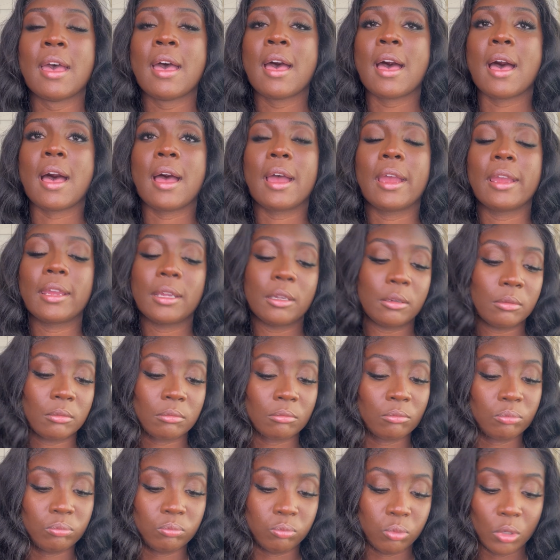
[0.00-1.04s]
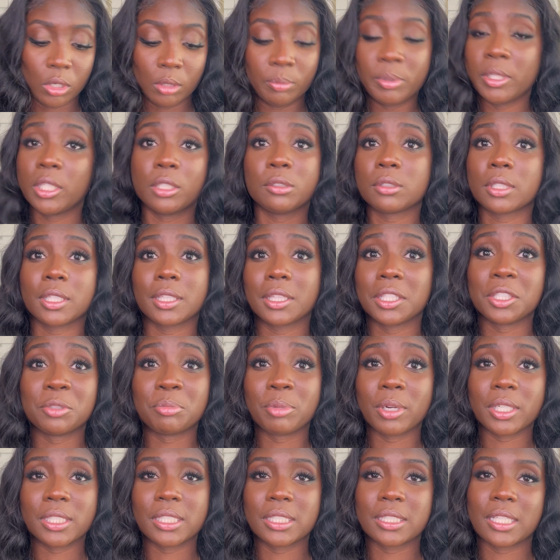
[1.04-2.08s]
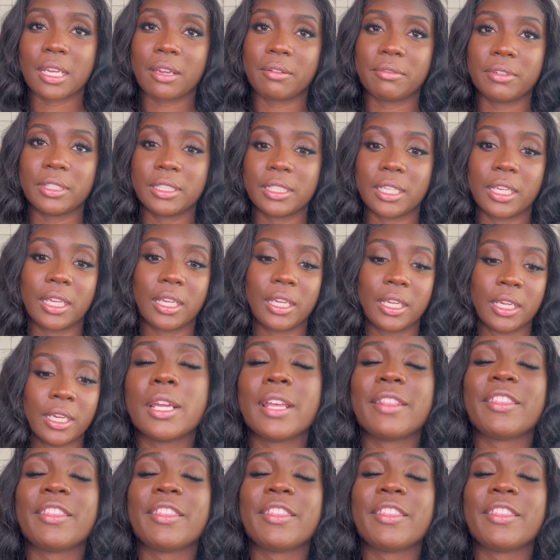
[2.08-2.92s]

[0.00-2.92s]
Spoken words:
I will be using these brushes every day.